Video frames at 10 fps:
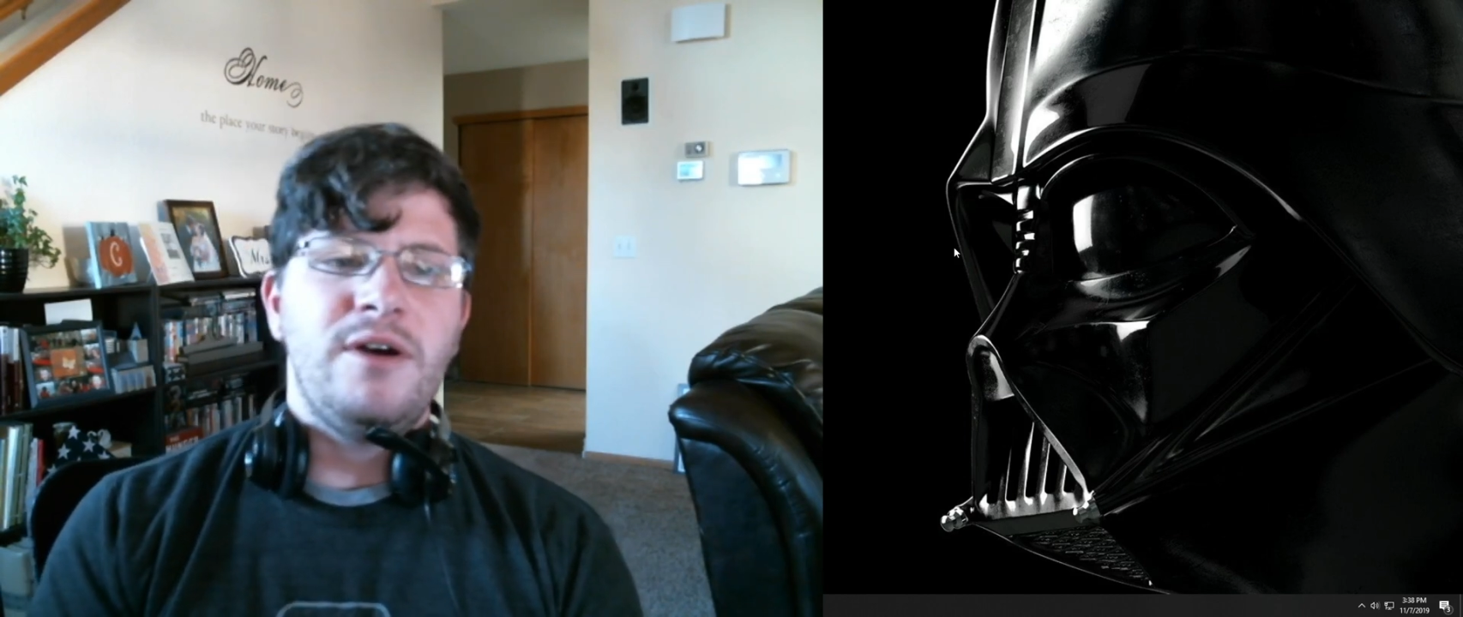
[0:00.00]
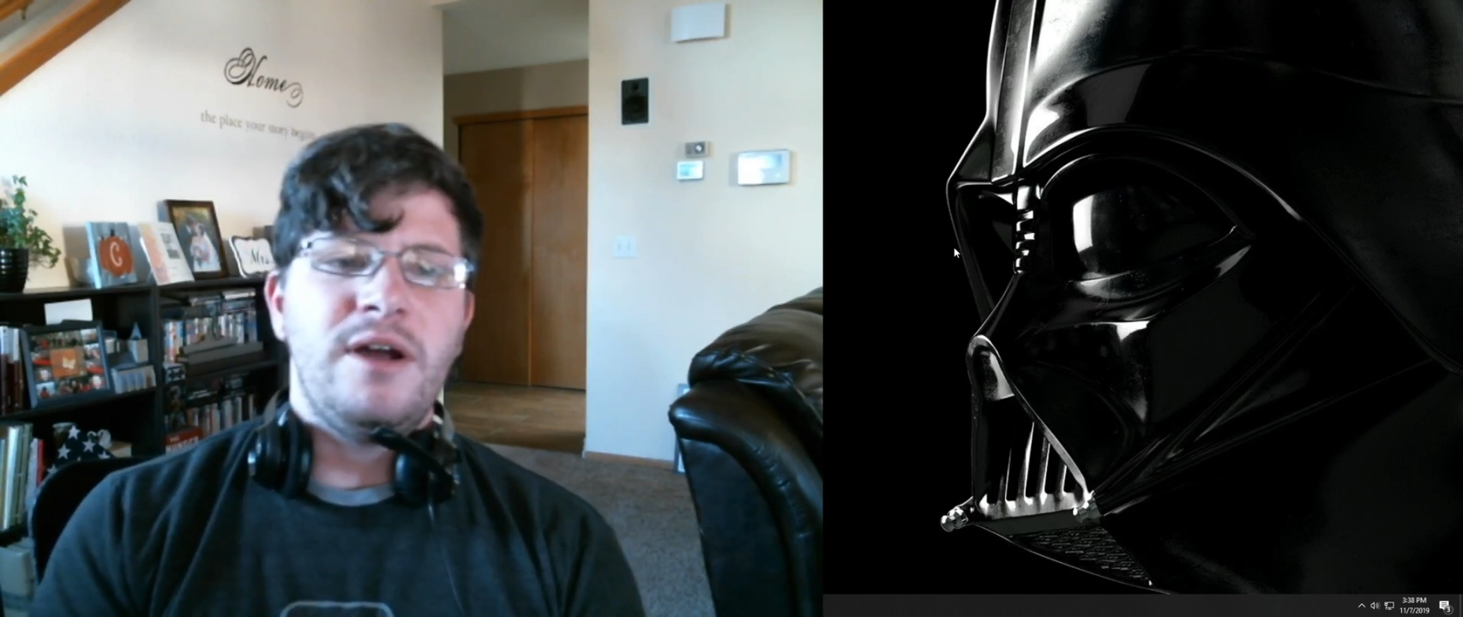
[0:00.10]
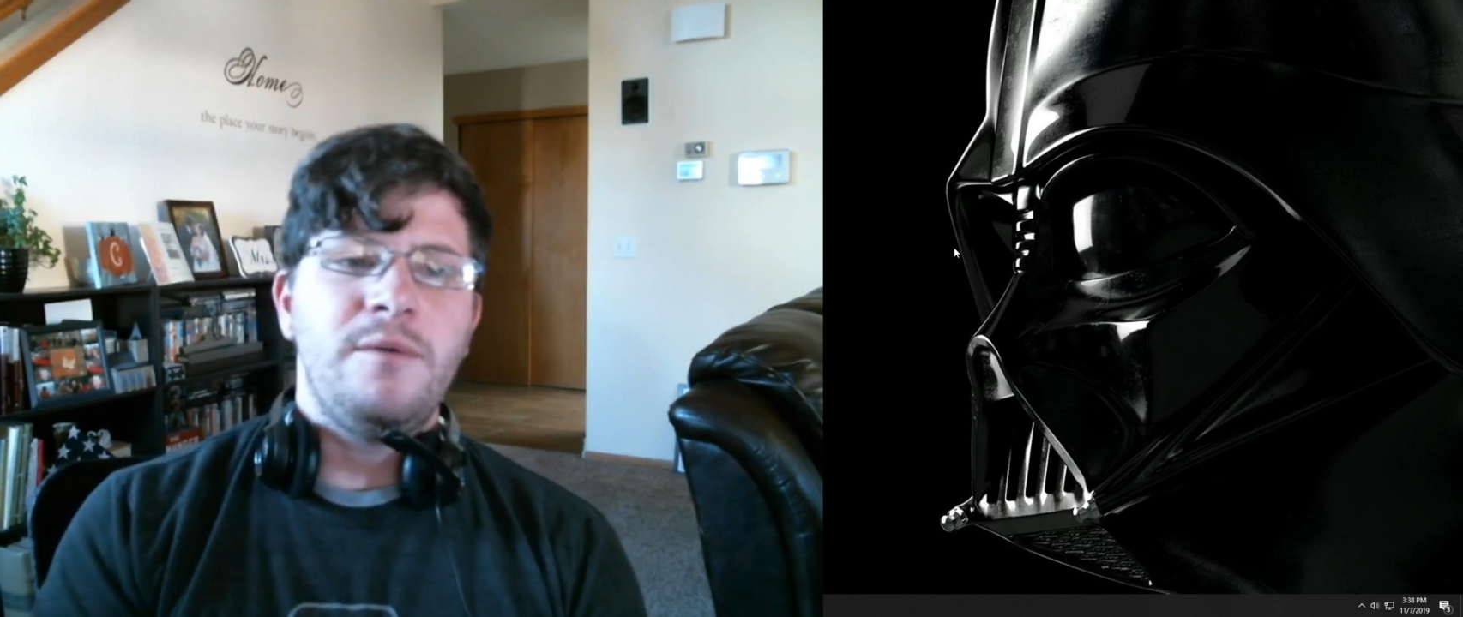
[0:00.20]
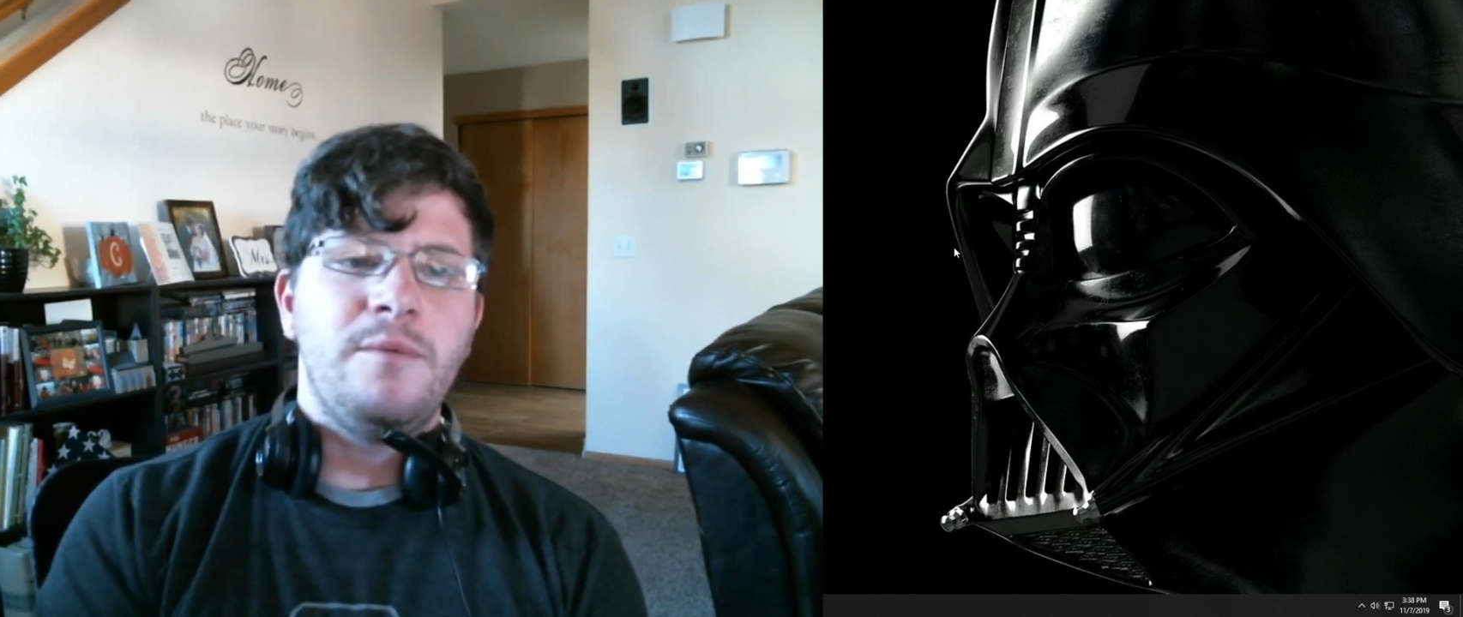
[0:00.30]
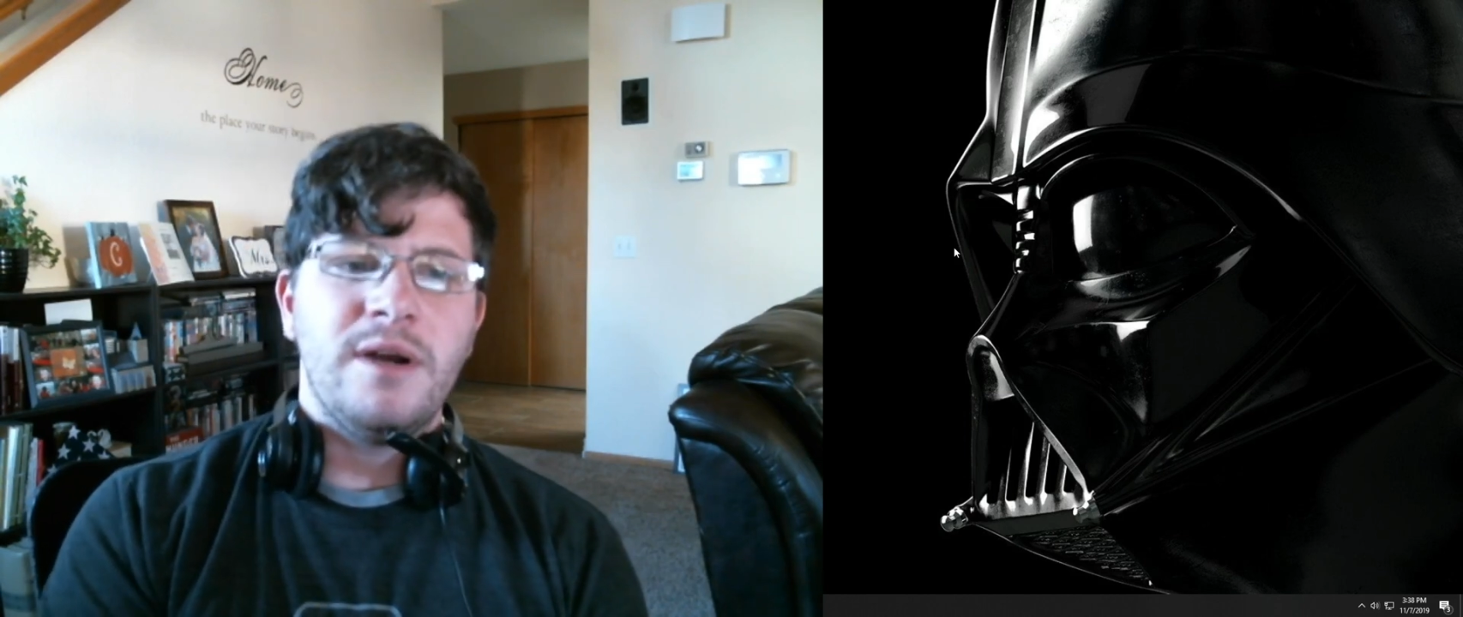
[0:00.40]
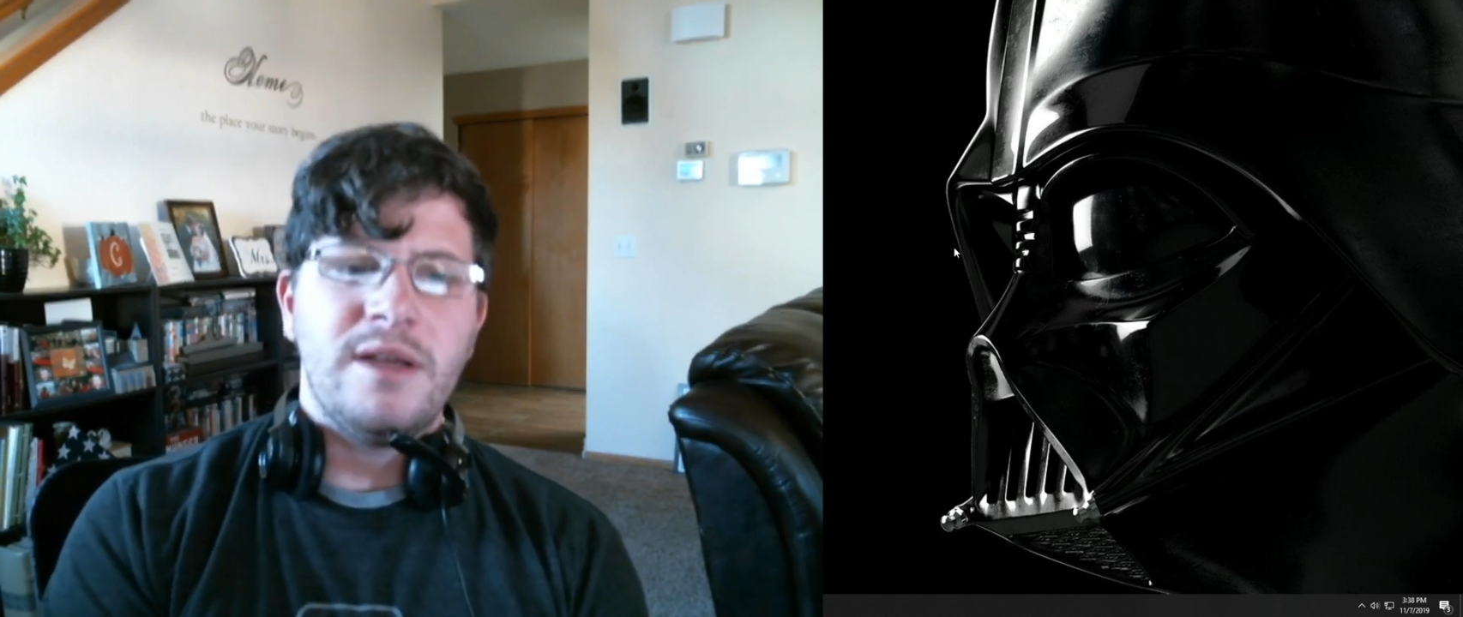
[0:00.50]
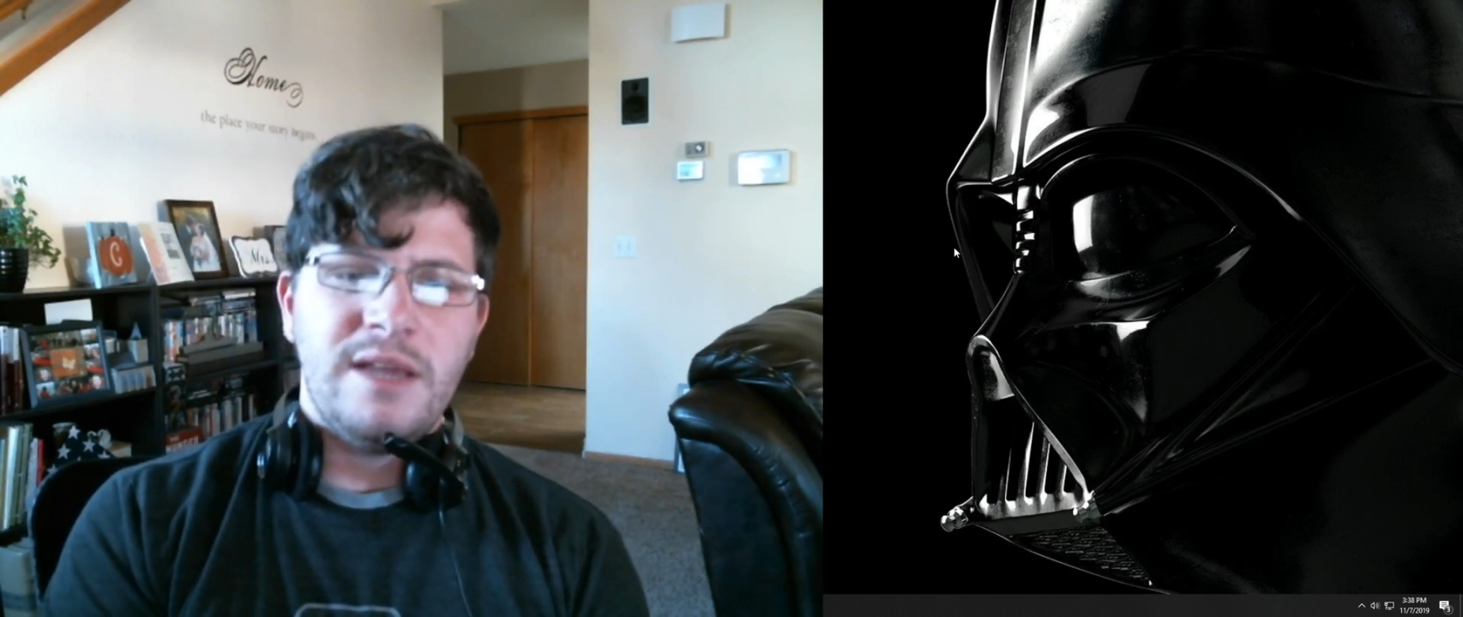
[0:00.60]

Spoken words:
how to work